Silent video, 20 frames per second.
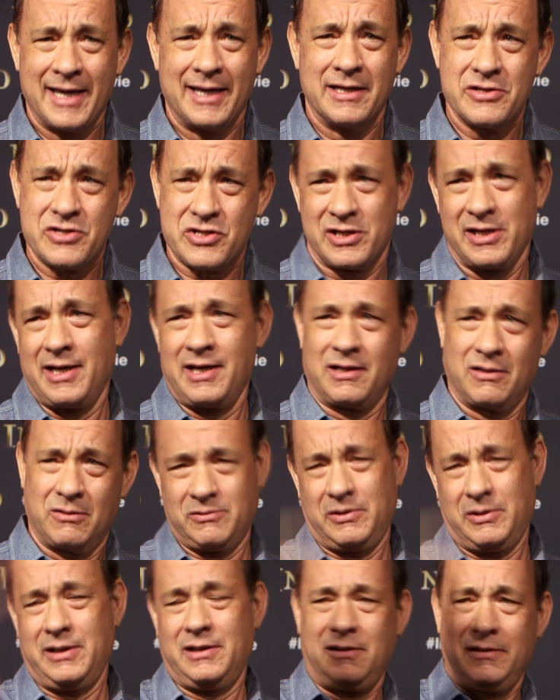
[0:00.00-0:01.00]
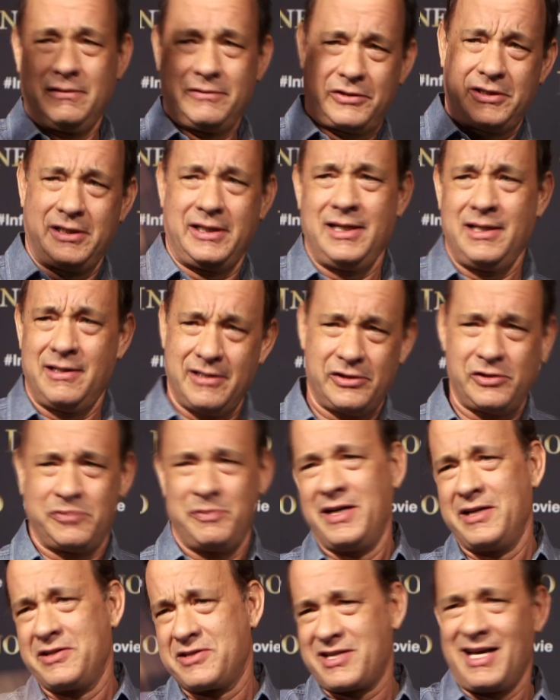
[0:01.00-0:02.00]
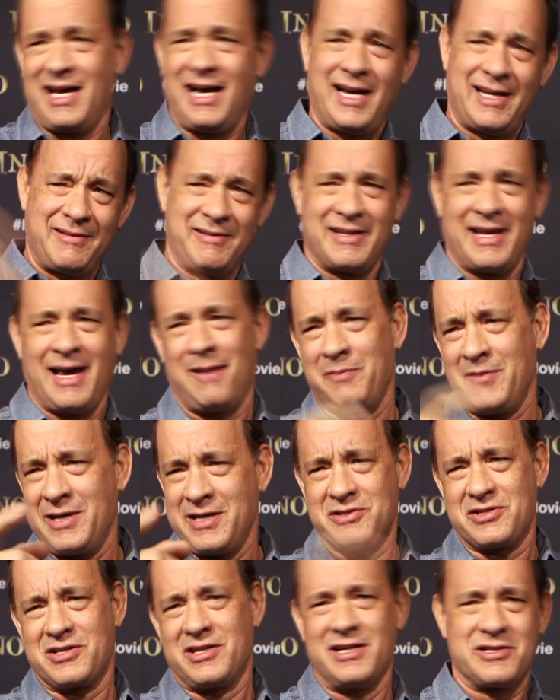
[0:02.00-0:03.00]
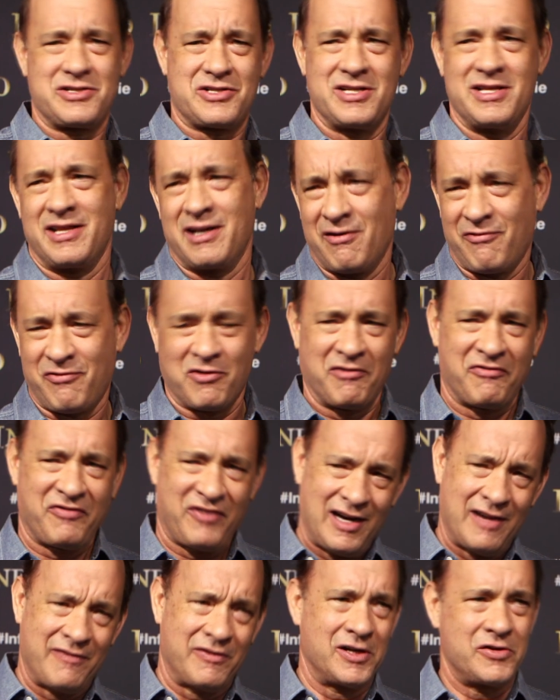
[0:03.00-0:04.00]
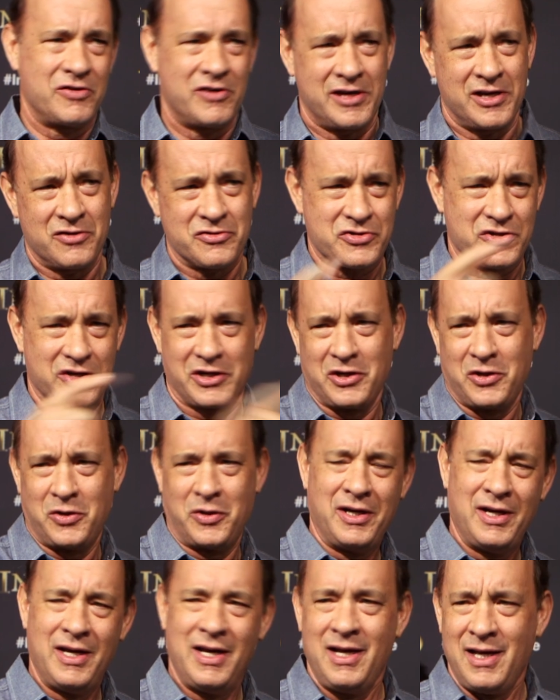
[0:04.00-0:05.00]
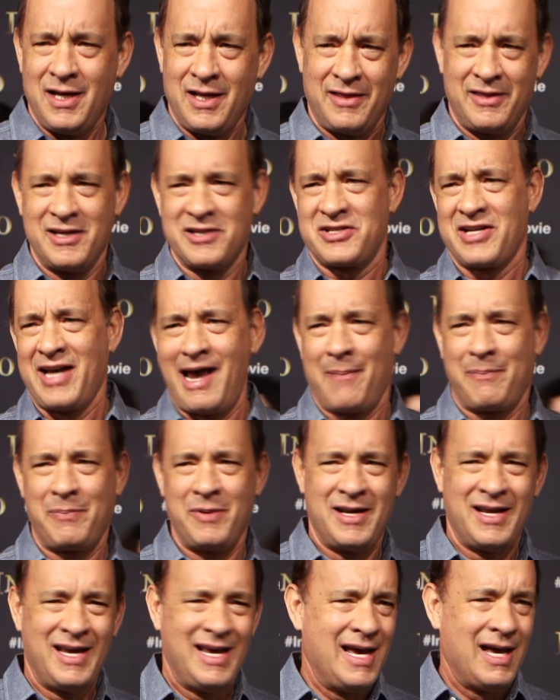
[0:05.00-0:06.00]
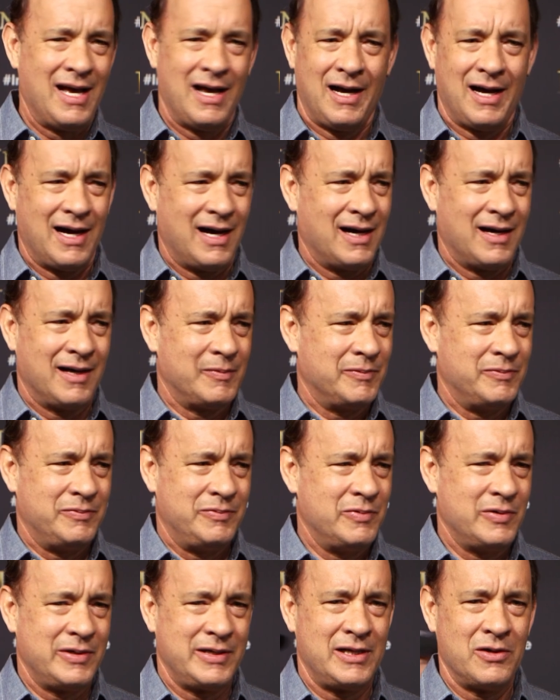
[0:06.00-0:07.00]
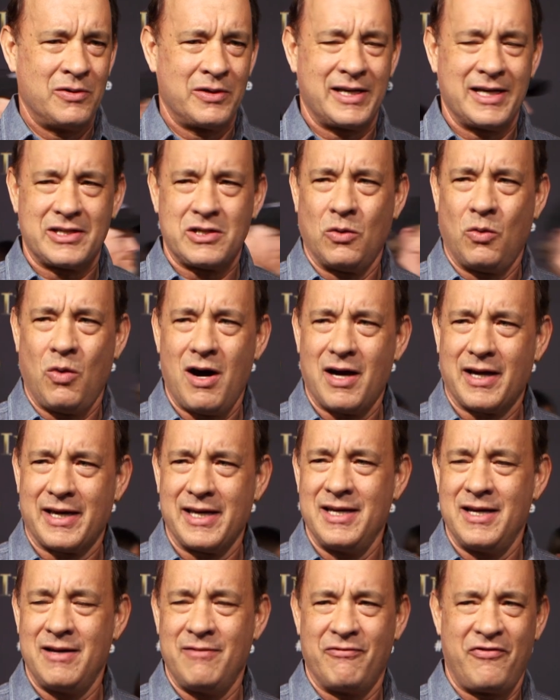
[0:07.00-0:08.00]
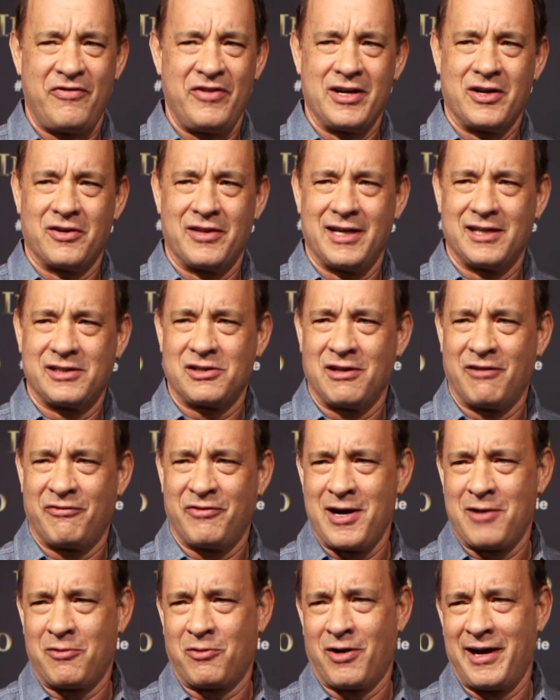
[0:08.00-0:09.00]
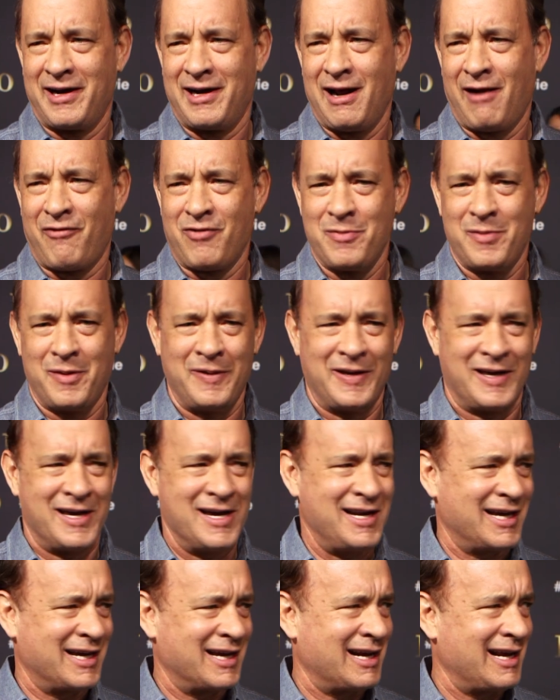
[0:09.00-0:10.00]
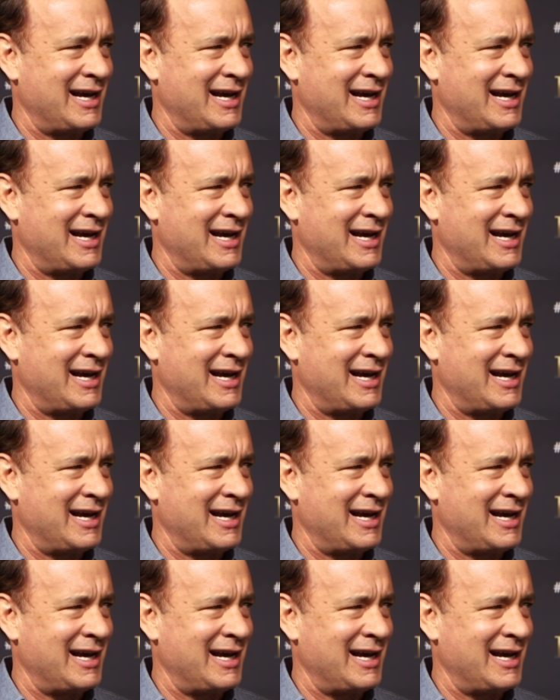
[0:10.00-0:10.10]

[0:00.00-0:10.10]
in and saying, well, see, this means that and that means this, and therefore five hundred years ago this happened. Uh, we don't get to walk in and figure that stuff out right out from the beginning. It